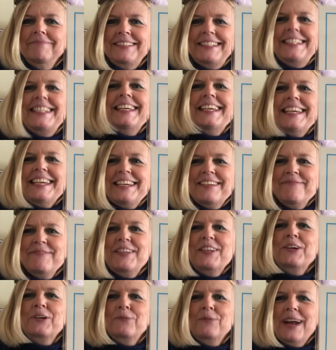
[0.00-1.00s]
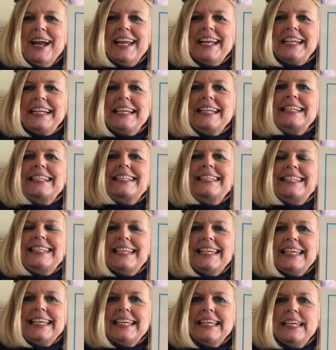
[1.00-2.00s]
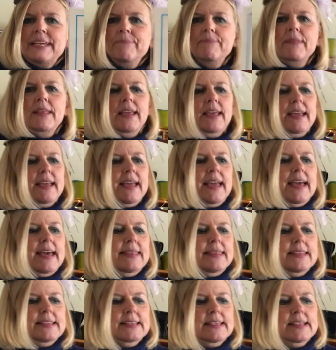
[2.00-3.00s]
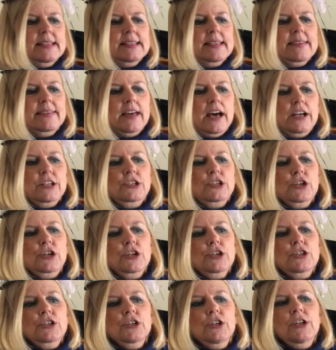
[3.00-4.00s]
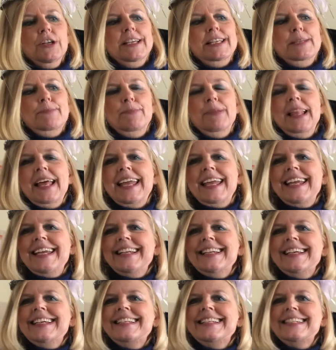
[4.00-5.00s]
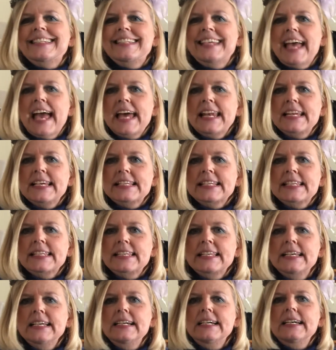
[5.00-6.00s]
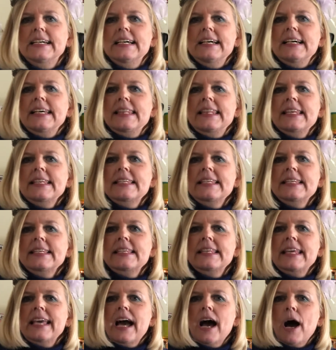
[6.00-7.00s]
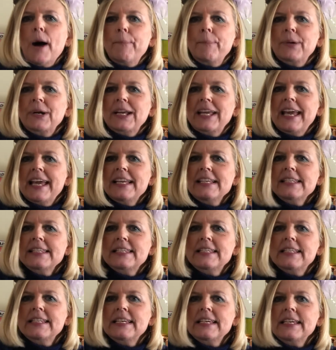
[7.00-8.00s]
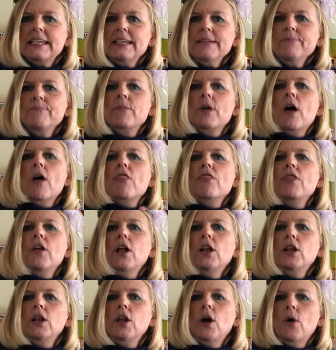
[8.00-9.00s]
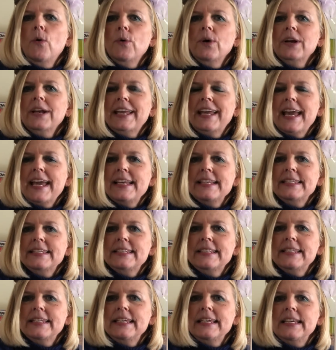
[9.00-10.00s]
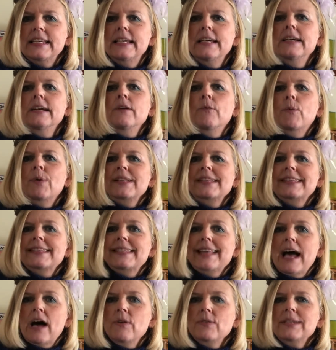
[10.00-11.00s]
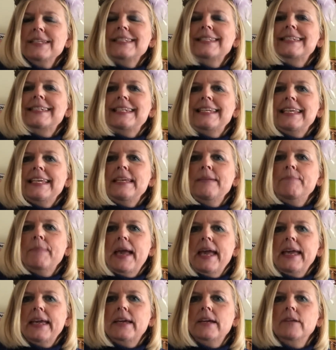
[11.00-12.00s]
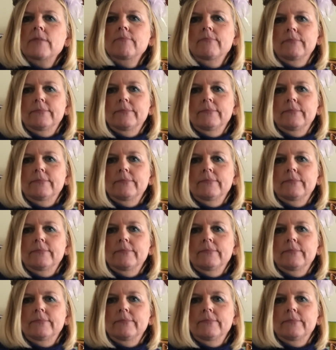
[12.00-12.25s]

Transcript: T. You're right. T. And this is, the turtle is playing tennis. This is the uppercase T, the lowercase t. What sound does T make?